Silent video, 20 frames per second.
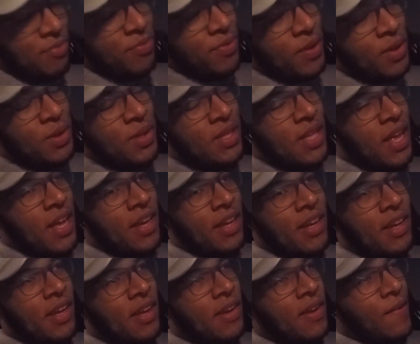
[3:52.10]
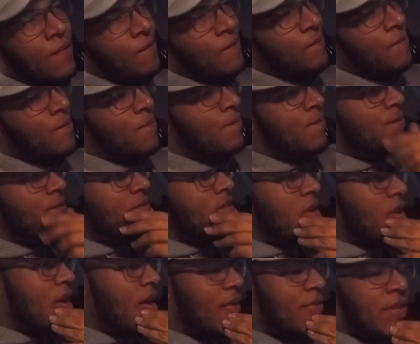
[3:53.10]
feel like
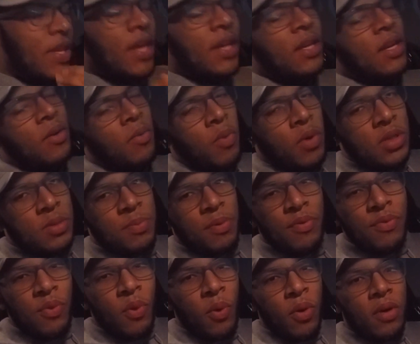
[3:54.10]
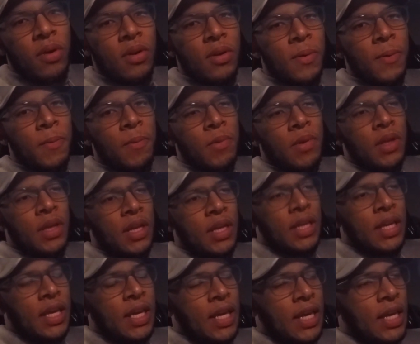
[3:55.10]
I've taken it once before
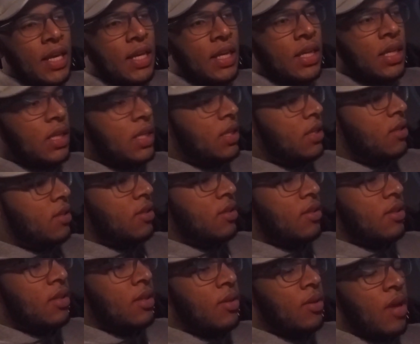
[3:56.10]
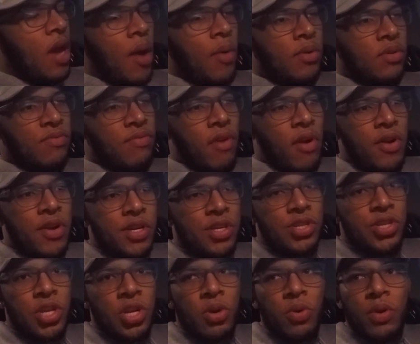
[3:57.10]
and yeah, I was very
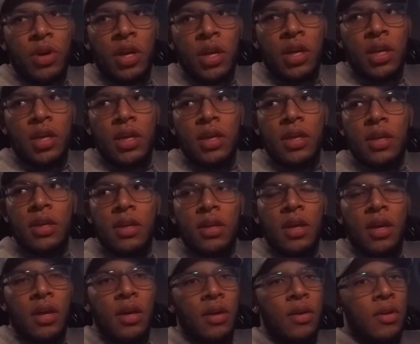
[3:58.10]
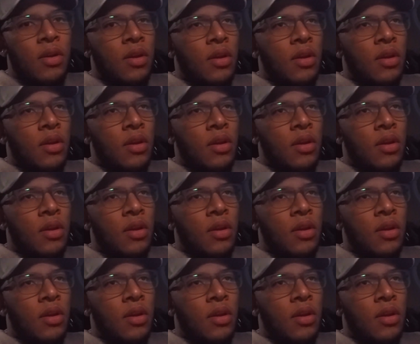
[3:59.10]
jittery and uh,